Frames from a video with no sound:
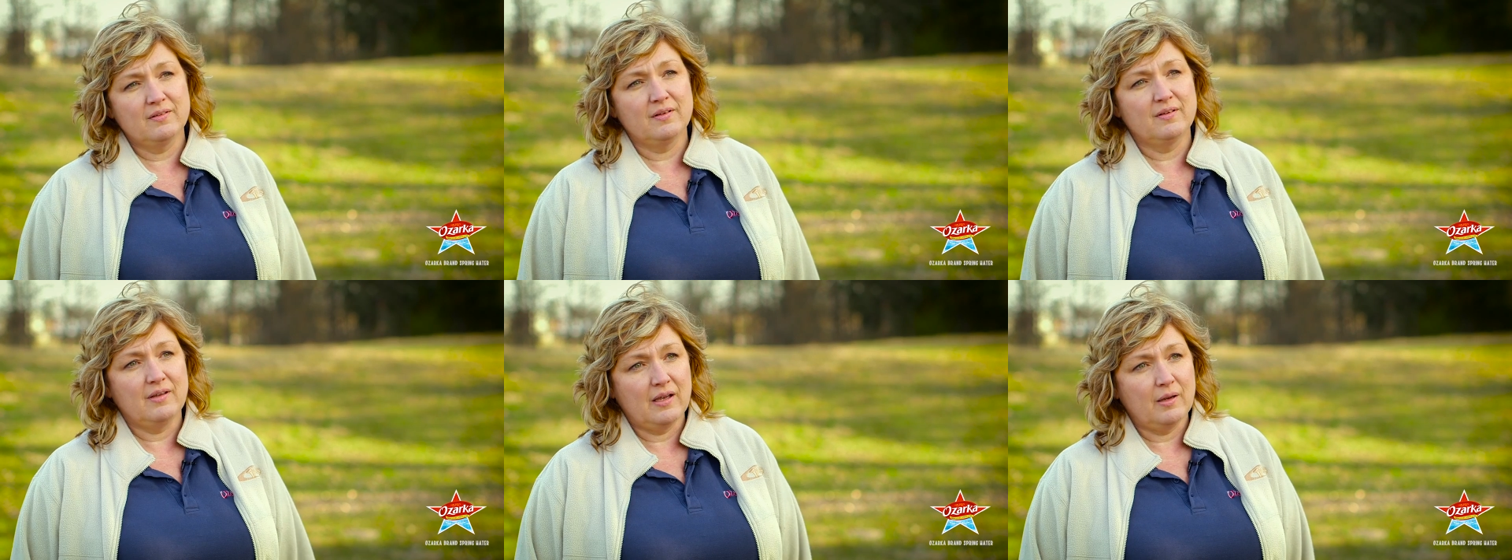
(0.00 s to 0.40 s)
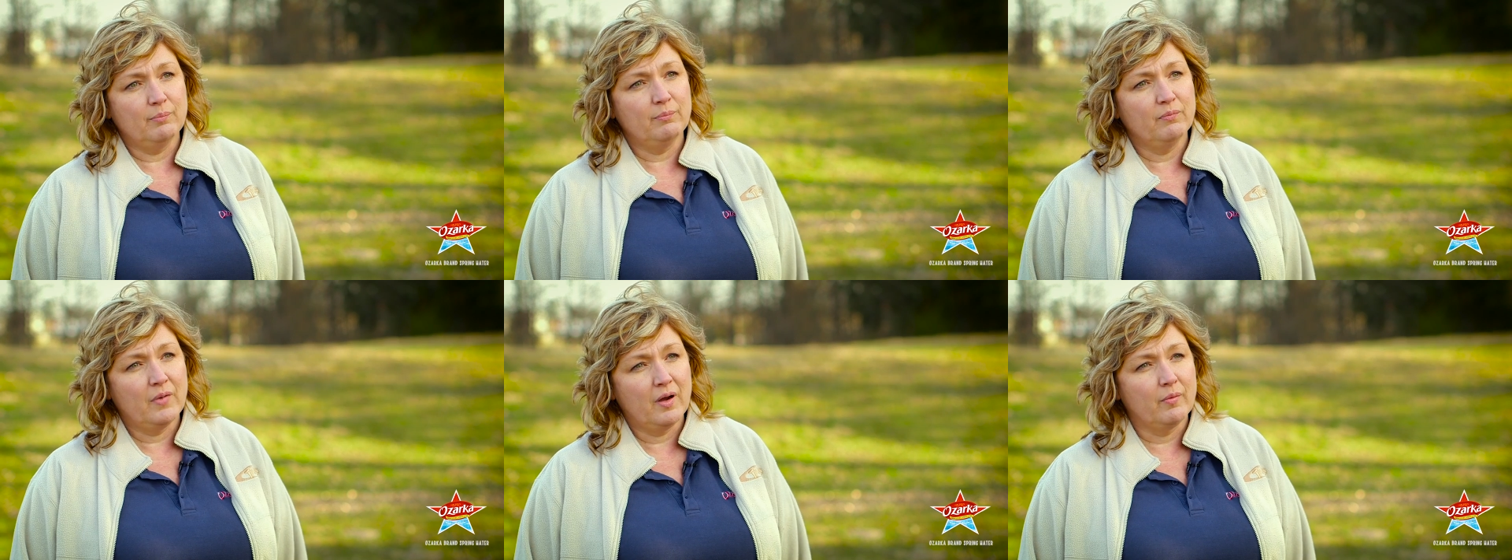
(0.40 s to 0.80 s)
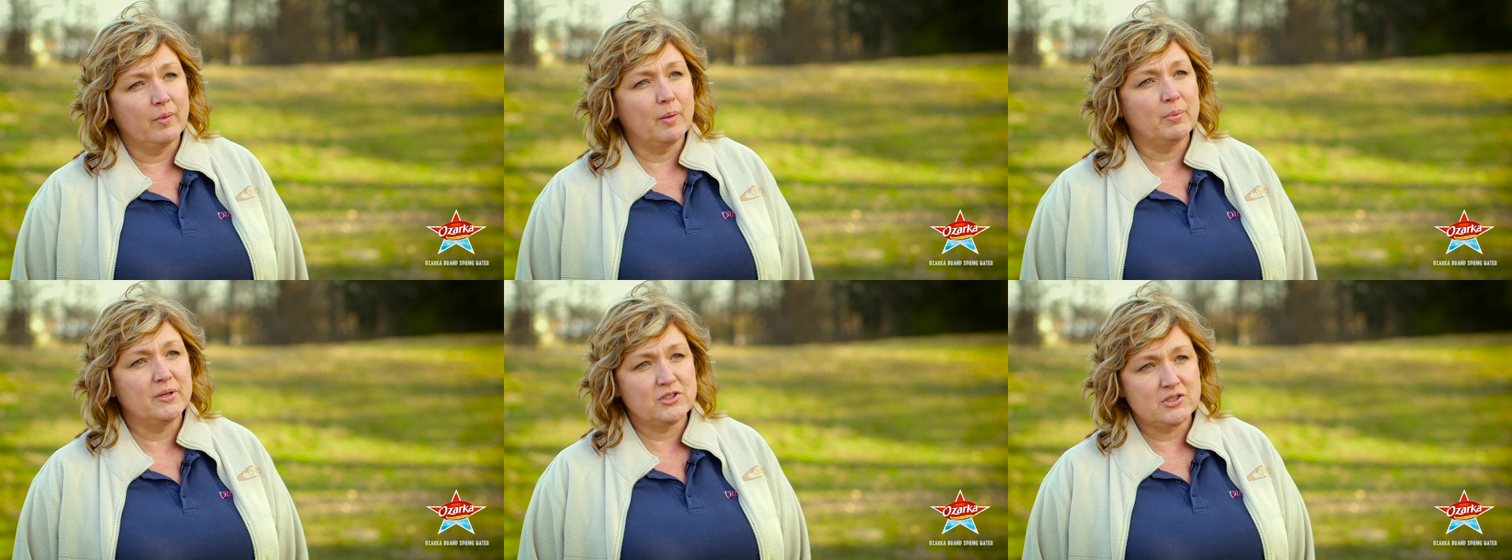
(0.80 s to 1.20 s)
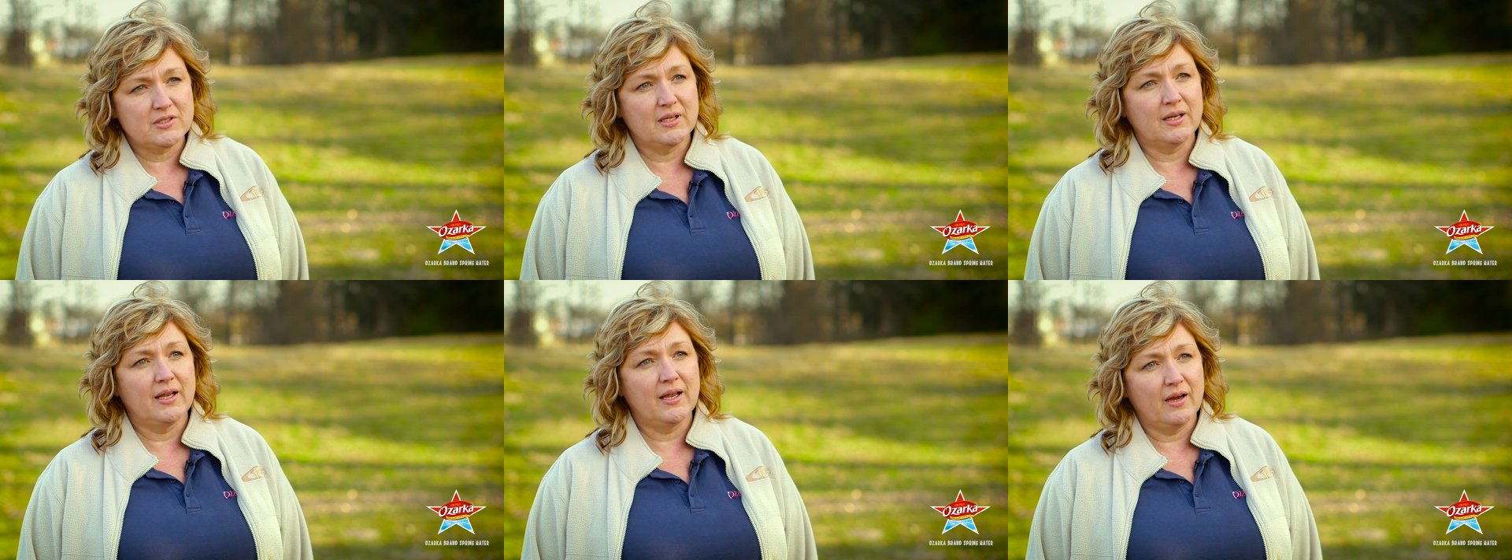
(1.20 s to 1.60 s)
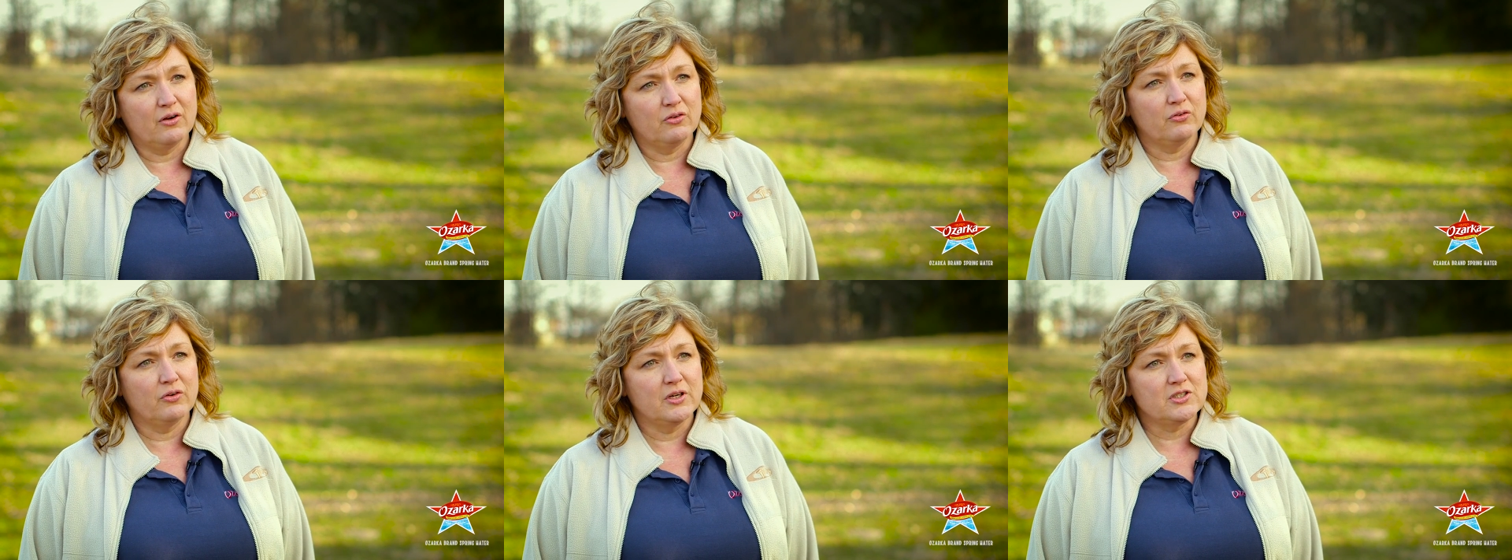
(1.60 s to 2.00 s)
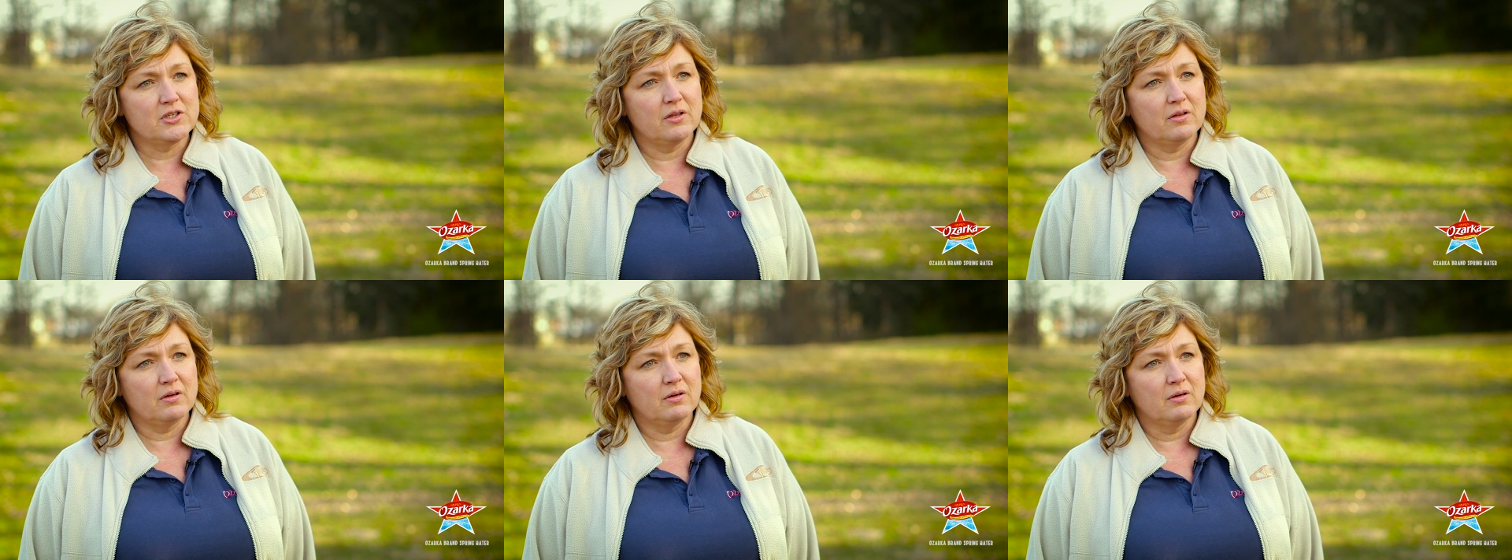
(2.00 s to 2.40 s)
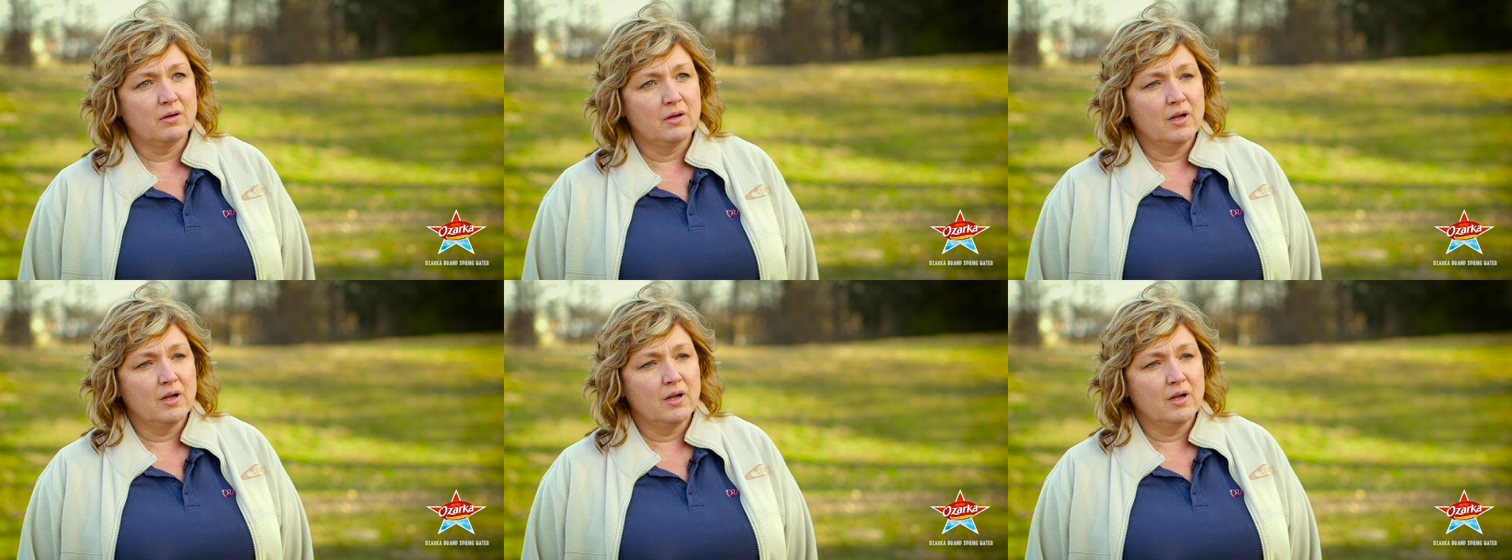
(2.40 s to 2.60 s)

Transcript: as a team. Everybody pitches in and cares for each other.